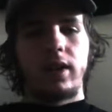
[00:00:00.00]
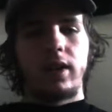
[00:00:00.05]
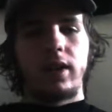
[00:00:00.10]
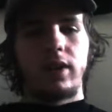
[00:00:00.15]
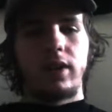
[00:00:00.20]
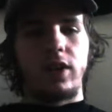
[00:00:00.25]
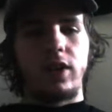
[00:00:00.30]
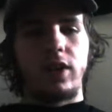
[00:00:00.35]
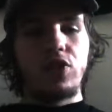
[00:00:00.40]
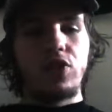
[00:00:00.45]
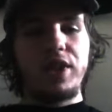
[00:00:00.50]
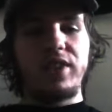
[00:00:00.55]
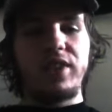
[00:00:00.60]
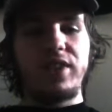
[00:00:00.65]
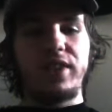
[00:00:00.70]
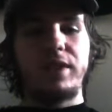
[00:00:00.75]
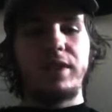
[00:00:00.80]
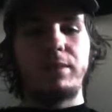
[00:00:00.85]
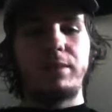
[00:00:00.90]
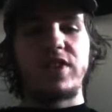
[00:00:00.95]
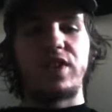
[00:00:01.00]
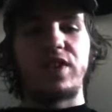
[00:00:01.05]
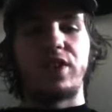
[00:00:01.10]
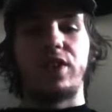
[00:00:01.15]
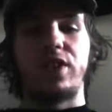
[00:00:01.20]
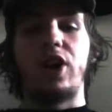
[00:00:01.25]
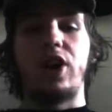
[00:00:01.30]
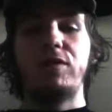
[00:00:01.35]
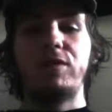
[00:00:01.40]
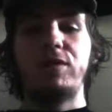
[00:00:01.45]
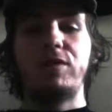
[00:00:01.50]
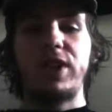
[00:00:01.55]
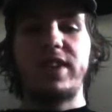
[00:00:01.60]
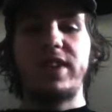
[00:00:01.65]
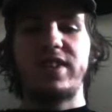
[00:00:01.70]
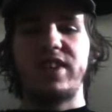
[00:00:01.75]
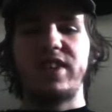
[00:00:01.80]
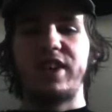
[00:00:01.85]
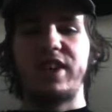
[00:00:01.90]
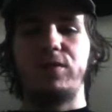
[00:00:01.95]
Those three themes are
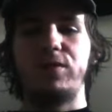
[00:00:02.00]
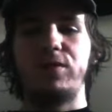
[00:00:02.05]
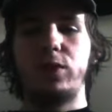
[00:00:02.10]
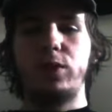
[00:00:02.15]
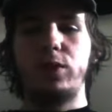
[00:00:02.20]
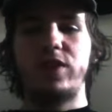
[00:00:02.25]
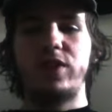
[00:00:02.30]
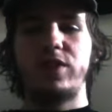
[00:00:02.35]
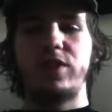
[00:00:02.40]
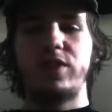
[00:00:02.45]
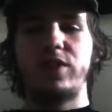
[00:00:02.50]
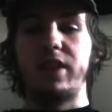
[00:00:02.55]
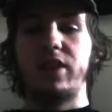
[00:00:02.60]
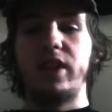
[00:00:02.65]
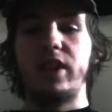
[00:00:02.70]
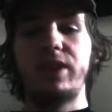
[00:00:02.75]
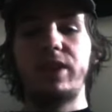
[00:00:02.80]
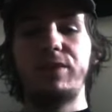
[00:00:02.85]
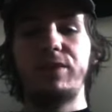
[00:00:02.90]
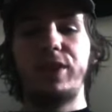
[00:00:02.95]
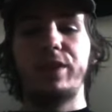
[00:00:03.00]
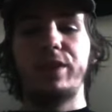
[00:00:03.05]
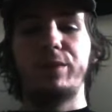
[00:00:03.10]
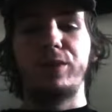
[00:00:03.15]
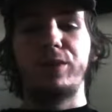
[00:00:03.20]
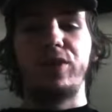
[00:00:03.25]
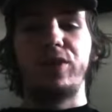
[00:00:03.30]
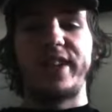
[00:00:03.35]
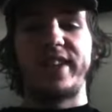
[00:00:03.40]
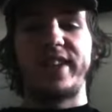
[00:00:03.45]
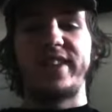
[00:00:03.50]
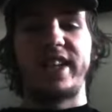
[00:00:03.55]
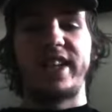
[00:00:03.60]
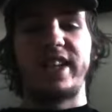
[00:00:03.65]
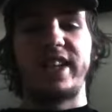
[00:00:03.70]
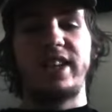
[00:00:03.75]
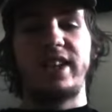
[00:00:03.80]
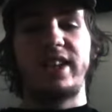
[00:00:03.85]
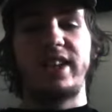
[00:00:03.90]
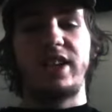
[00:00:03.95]
obviously influenced by a lot of other movies that
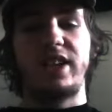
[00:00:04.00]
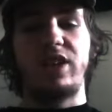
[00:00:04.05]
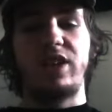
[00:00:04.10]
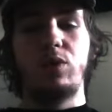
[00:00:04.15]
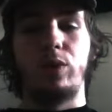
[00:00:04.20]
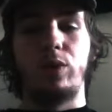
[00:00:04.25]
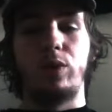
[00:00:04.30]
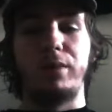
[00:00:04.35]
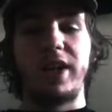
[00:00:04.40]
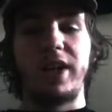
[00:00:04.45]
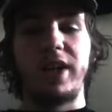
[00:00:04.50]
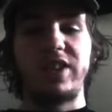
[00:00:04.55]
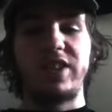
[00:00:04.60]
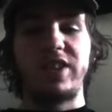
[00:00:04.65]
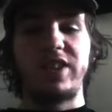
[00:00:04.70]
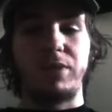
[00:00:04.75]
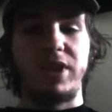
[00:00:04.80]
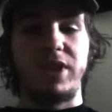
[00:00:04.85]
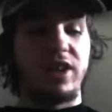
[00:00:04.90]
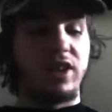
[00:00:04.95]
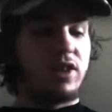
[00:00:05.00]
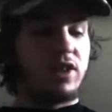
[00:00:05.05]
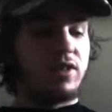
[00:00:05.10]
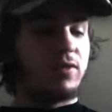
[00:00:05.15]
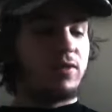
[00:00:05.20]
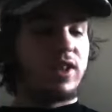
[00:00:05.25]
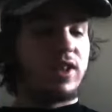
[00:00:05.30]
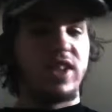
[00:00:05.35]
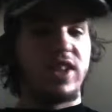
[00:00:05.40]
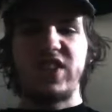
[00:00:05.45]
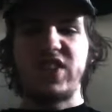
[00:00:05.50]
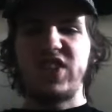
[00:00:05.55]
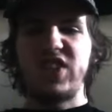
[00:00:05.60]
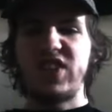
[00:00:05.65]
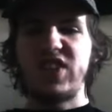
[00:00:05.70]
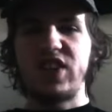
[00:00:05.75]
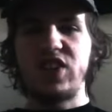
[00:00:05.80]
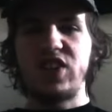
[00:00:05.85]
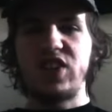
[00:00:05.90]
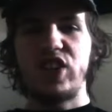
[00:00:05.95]
it reminds me of,
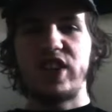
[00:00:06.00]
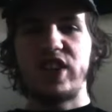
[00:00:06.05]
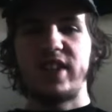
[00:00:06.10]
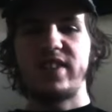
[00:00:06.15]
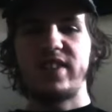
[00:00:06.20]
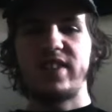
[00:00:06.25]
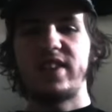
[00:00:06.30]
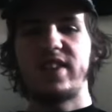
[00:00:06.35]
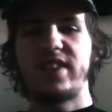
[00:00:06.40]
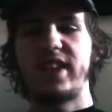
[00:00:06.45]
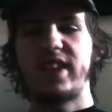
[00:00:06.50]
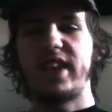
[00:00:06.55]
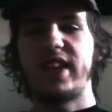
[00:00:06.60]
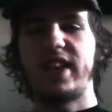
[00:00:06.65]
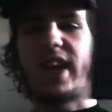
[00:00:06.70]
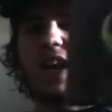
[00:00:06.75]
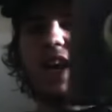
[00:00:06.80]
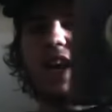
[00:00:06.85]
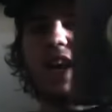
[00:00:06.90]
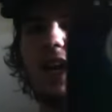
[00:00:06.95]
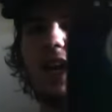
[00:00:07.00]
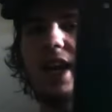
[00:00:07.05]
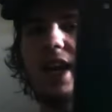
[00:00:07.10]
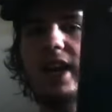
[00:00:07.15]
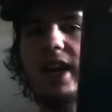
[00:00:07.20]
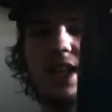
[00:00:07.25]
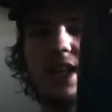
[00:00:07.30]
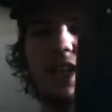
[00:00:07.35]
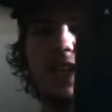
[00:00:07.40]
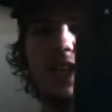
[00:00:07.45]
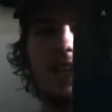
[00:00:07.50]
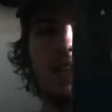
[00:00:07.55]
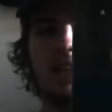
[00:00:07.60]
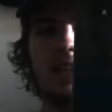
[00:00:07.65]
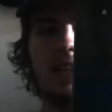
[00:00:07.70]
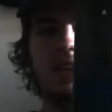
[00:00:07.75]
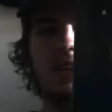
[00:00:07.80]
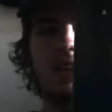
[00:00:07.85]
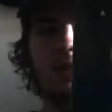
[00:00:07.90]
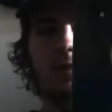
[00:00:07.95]
such as
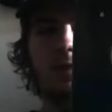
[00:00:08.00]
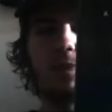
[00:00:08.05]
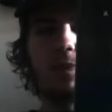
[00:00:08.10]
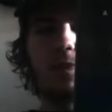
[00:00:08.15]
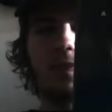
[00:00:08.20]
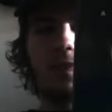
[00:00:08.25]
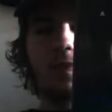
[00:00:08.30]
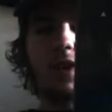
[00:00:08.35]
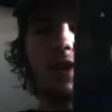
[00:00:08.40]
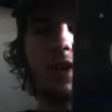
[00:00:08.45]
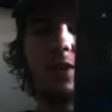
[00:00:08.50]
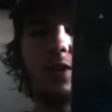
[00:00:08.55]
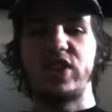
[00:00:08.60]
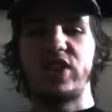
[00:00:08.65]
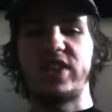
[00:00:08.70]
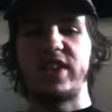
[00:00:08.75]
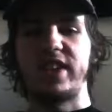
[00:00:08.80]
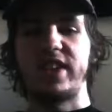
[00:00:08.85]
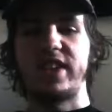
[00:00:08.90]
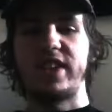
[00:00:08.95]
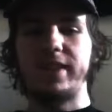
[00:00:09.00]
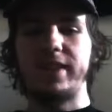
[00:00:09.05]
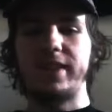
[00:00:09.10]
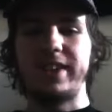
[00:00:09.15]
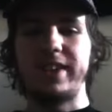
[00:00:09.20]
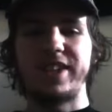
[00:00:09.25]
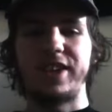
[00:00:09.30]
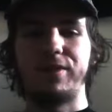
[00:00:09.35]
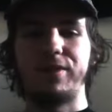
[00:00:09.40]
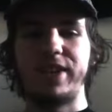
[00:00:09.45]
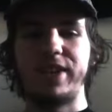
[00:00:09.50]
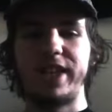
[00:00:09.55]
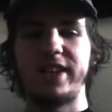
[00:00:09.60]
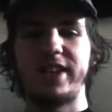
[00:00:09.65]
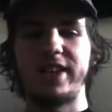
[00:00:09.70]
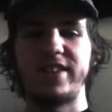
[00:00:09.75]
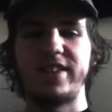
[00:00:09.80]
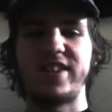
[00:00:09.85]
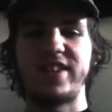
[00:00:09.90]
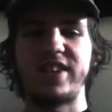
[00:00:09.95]
Alien, which is a
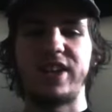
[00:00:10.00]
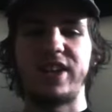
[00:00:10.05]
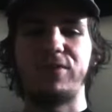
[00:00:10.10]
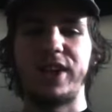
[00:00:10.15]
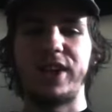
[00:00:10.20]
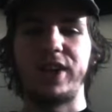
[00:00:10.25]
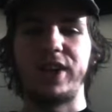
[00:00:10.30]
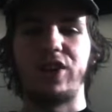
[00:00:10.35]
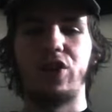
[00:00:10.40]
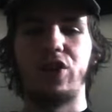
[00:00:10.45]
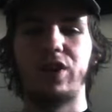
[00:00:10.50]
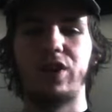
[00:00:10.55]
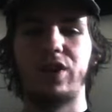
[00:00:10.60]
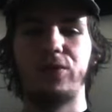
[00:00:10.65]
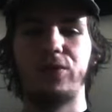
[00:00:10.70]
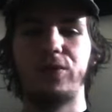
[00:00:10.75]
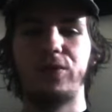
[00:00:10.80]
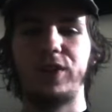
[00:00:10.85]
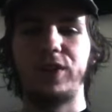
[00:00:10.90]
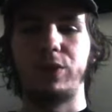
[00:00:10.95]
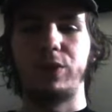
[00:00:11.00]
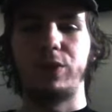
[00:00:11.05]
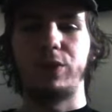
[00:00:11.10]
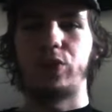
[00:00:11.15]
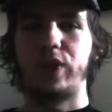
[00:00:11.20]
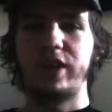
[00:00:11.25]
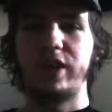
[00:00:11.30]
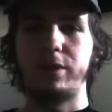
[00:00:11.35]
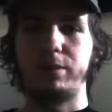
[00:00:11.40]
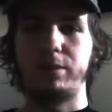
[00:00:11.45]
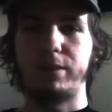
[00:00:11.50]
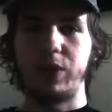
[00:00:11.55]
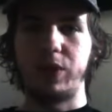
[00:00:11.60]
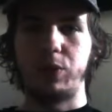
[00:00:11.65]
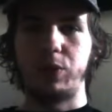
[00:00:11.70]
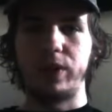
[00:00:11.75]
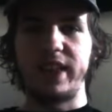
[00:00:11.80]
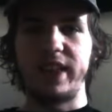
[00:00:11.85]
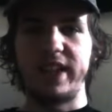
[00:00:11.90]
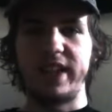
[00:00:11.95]
1979 sci-fi horror film directed by
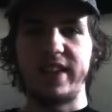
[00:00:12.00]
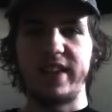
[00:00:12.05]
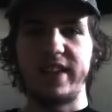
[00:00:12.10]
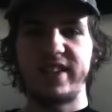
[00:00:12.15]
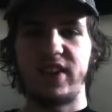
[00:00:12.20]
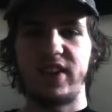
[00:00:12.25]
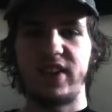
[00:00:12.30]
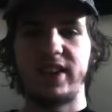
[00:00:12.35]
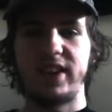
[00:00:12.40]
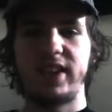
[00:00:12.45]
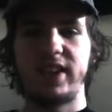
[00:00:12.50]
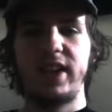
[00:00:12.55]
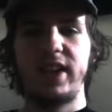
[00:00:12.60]
Ridley Scott.